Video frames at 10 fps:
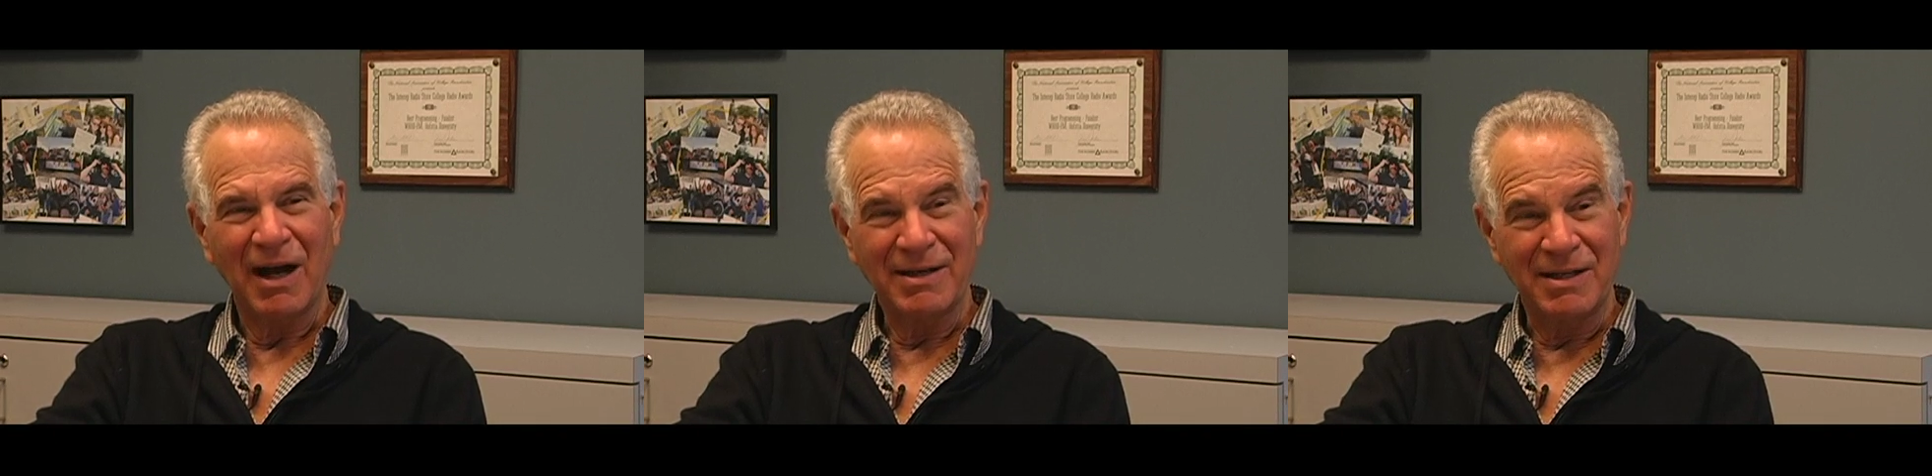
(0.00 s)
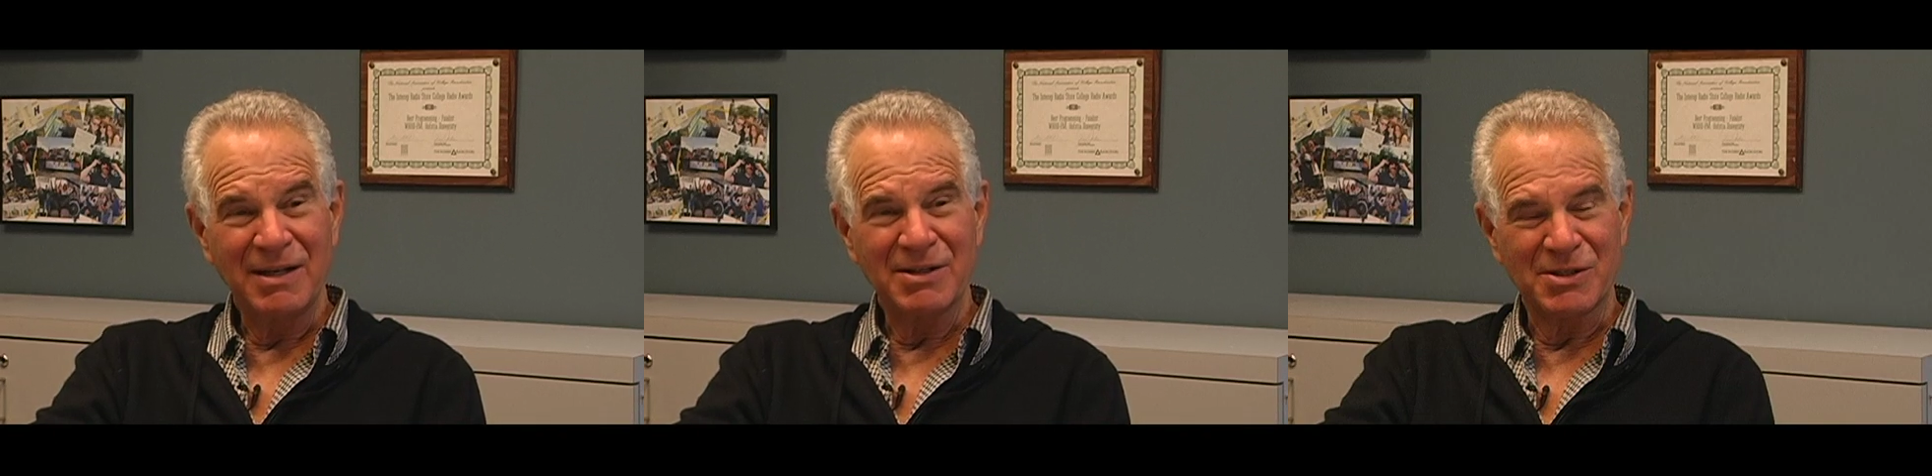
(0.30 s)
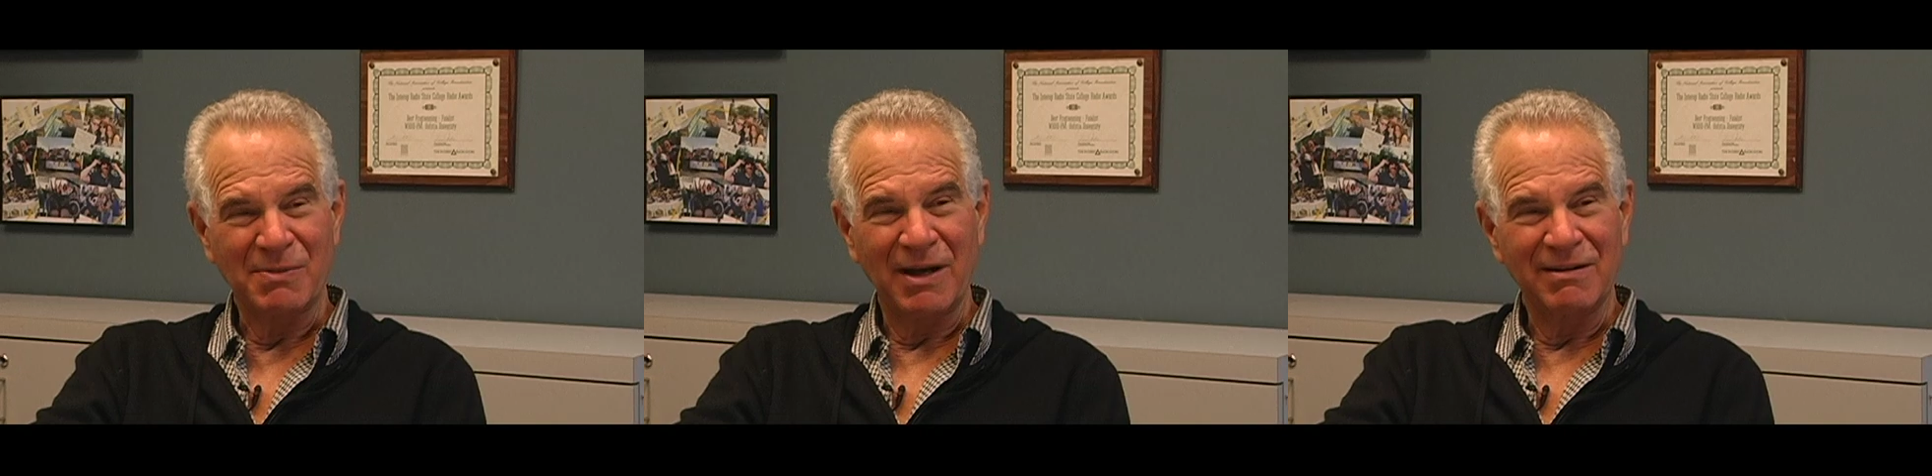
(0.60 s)

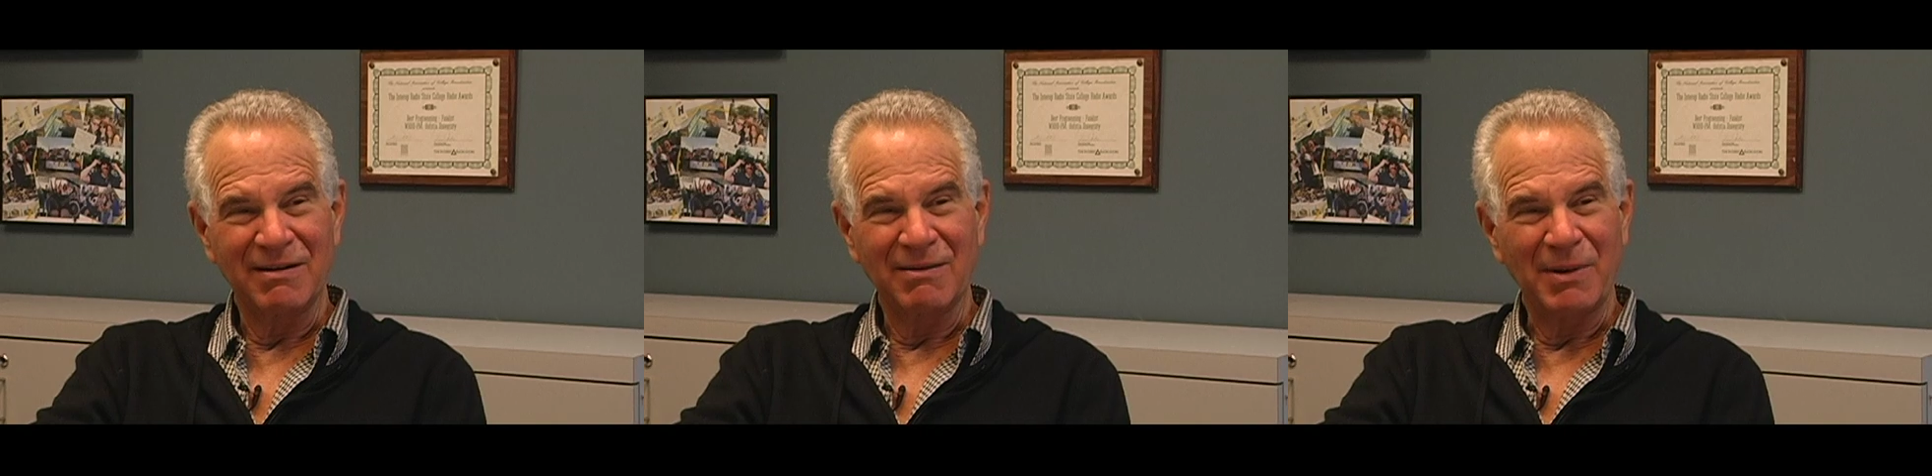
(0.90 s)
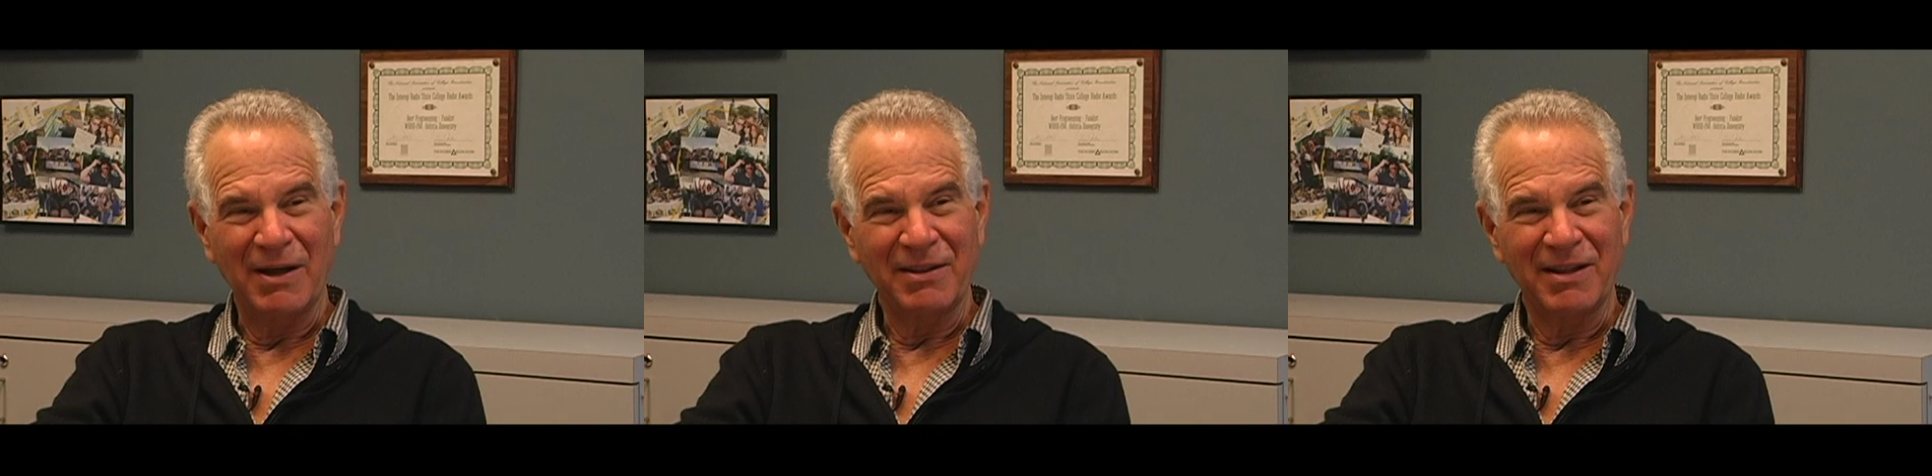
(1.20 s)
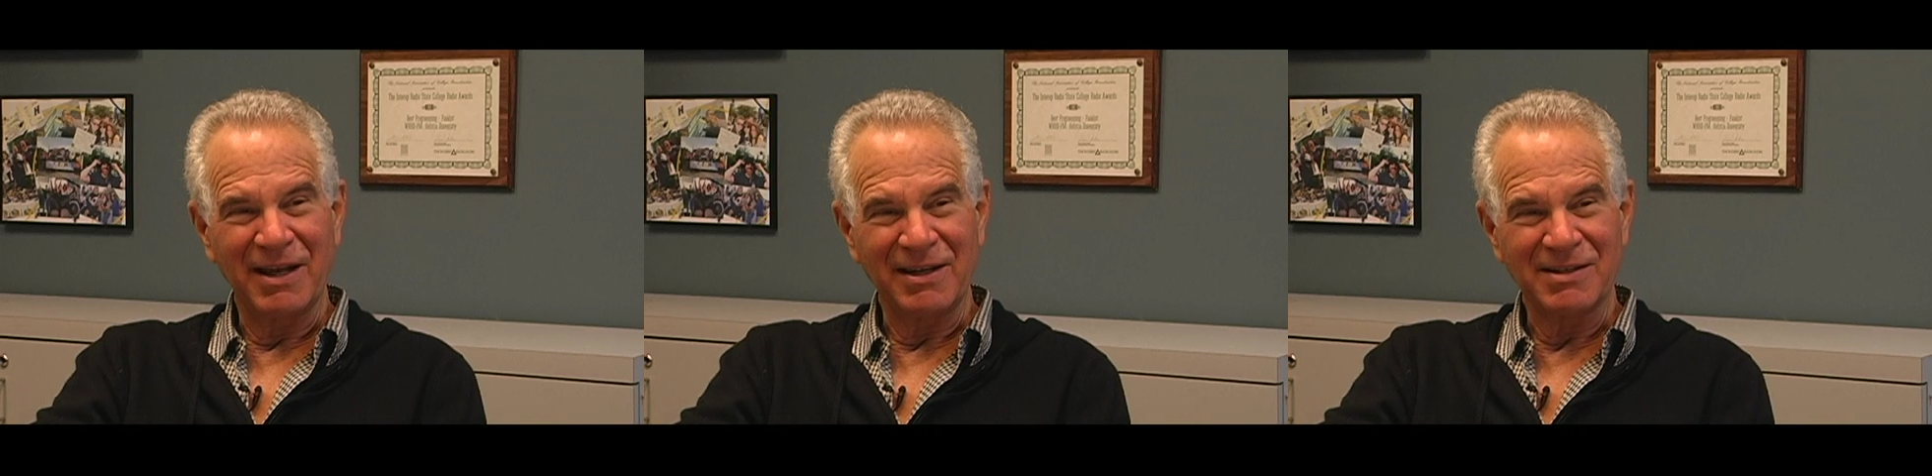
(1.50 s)
ideas about
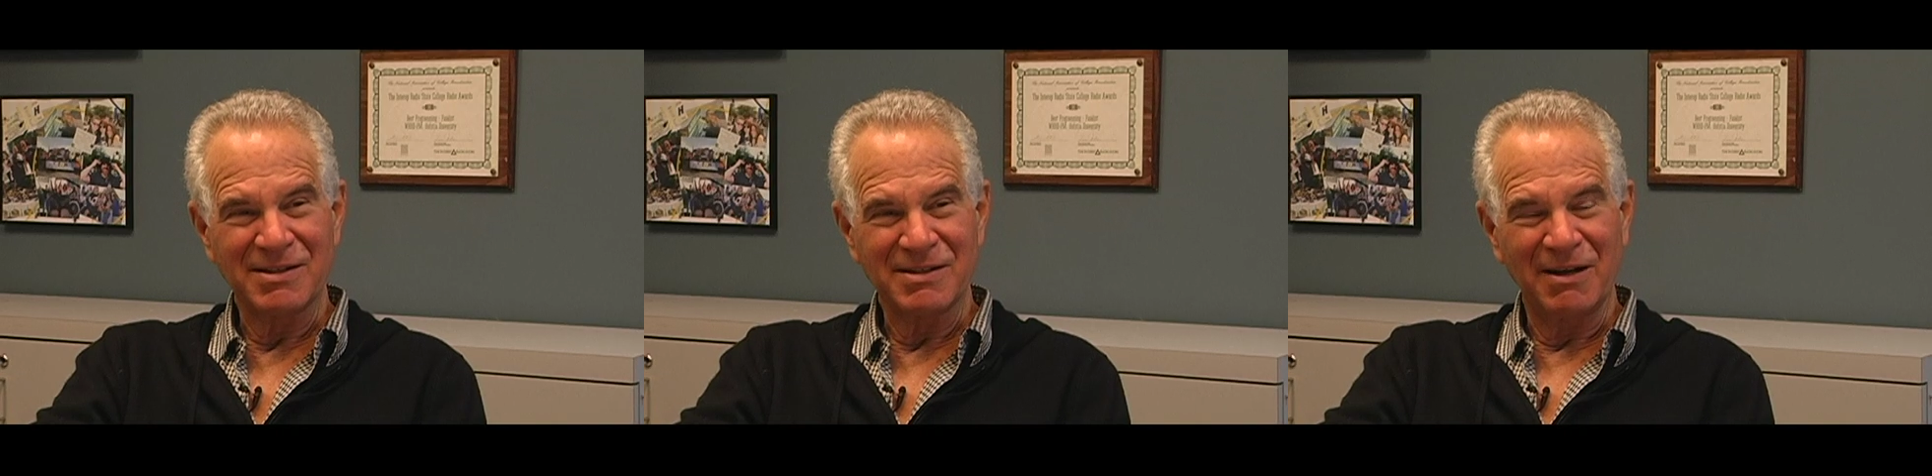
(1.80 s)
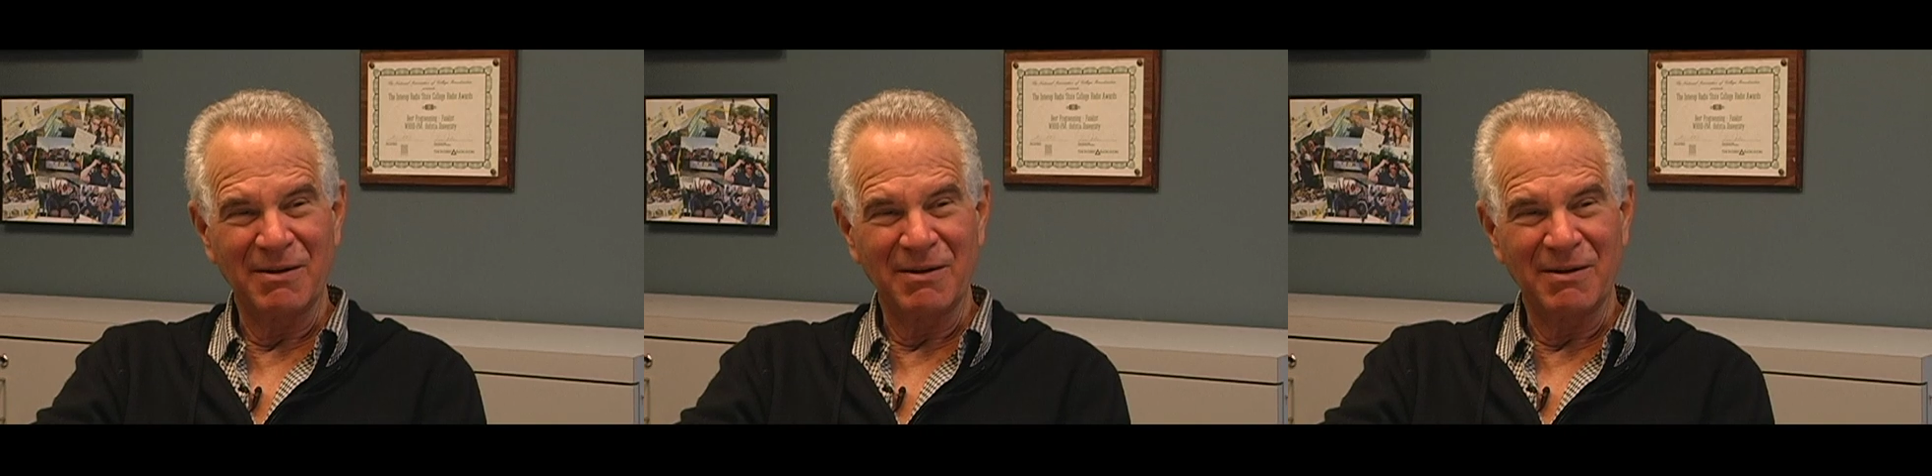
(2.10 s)
things.